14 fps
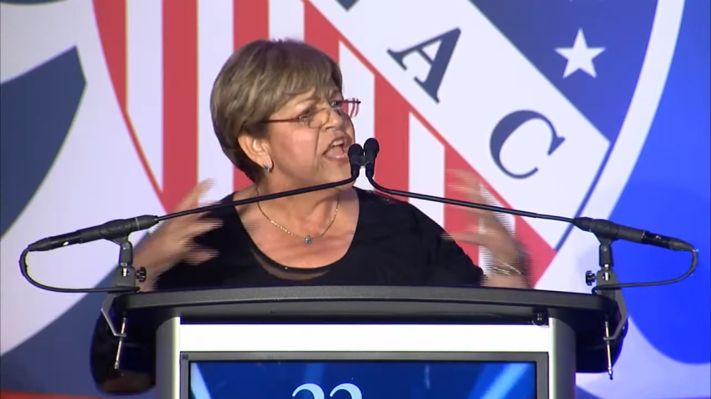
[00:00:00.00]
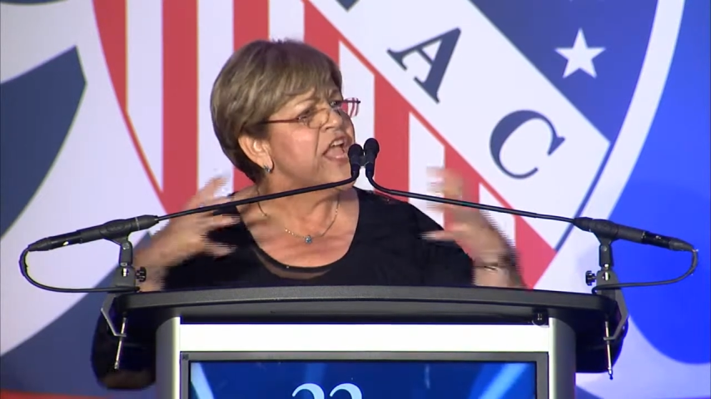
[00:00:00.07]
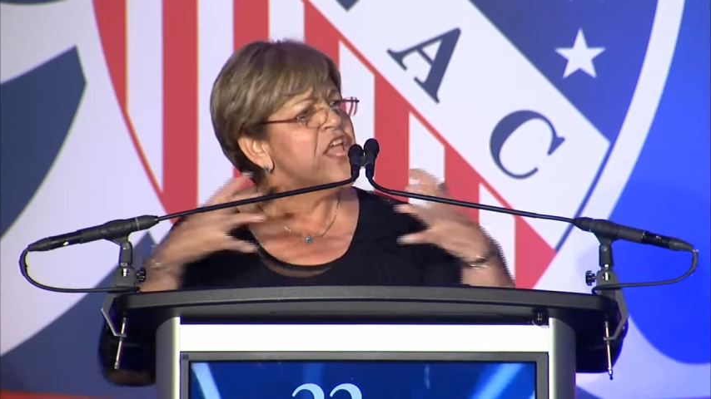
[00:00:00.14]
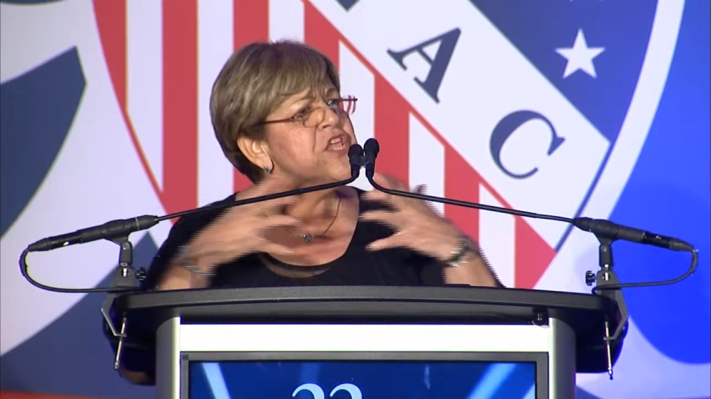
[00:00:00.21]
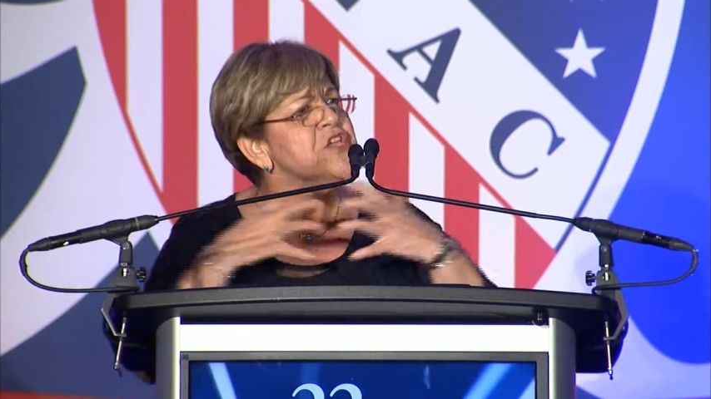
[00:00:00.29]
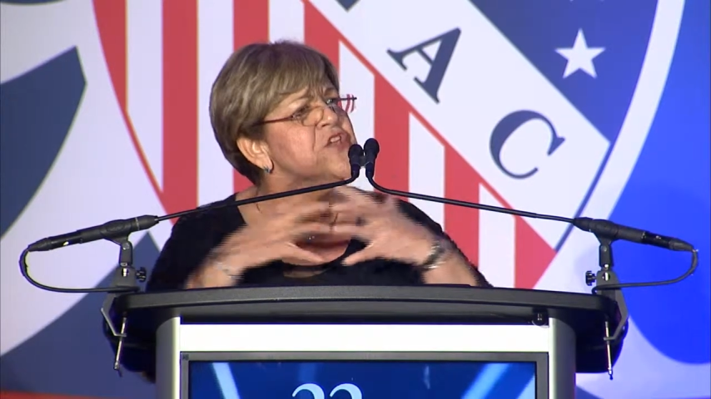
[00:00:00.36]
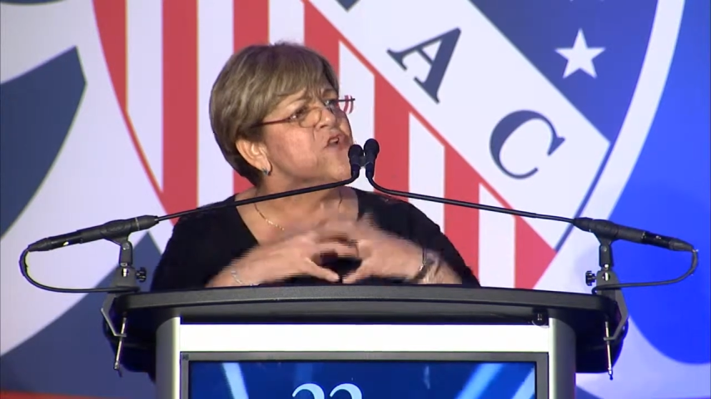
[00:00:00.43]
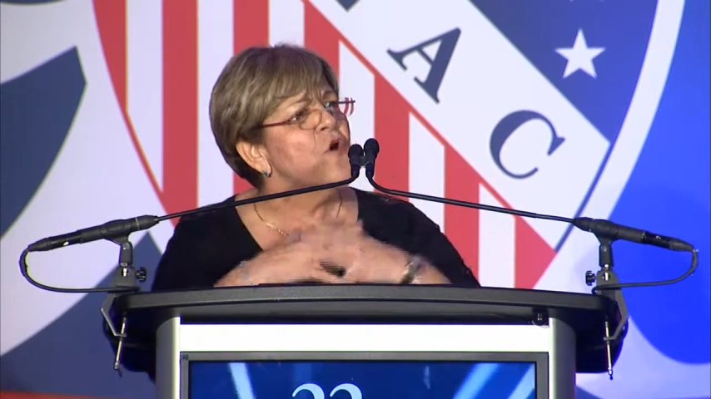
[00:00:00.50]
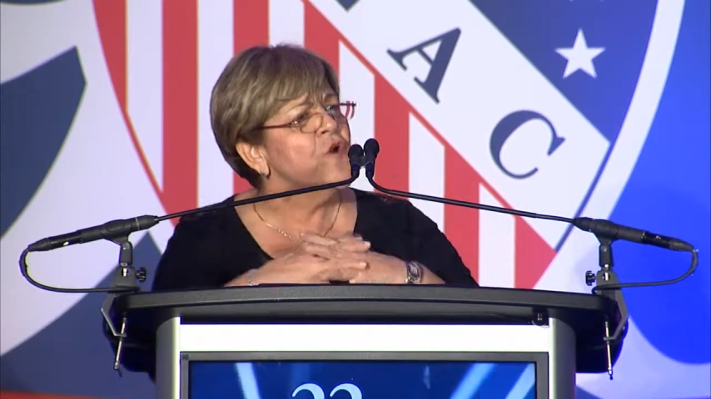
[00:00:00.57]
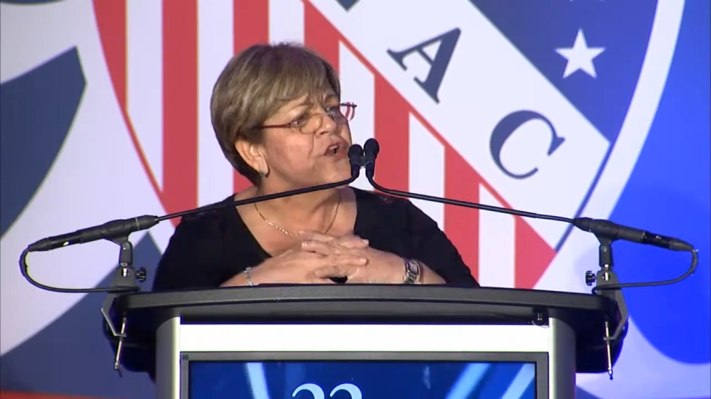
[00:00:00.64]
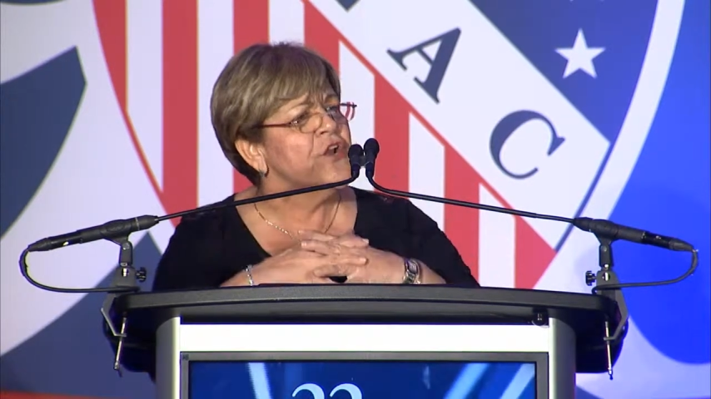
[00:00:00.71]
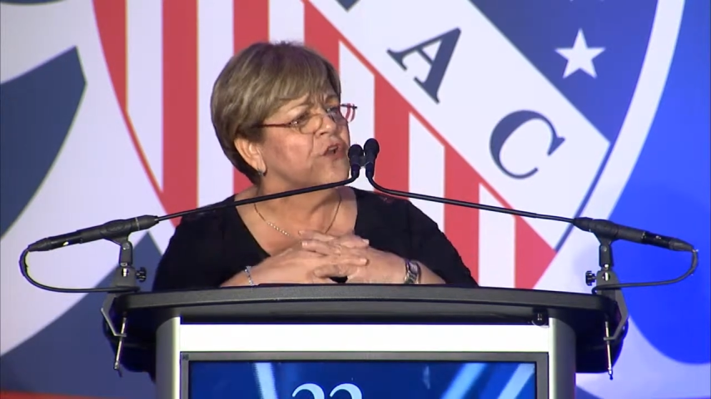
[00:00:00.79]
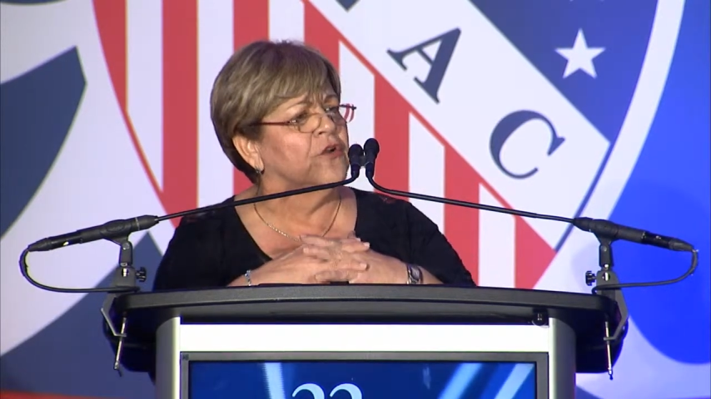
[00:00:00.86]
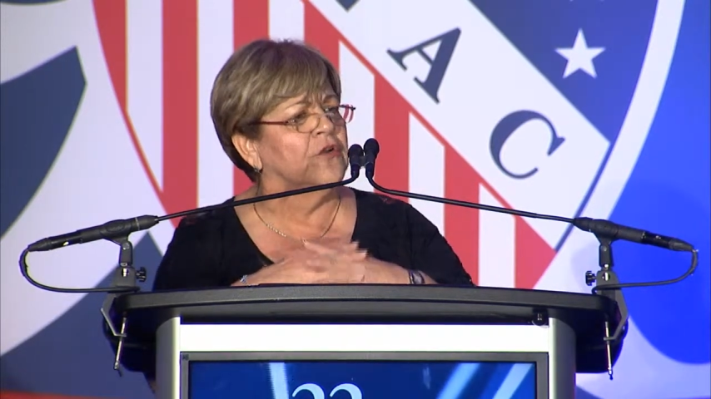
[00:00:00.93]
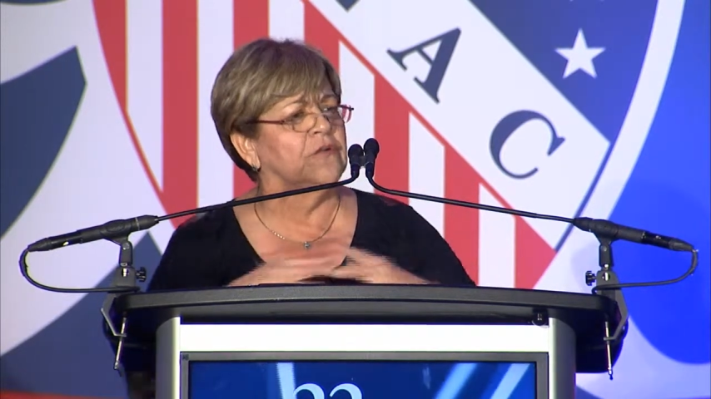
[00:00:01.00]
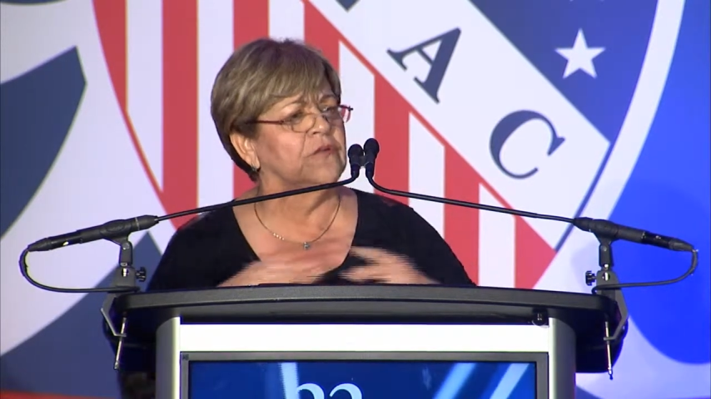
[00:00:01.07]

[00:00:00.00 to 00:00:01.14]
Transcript: union.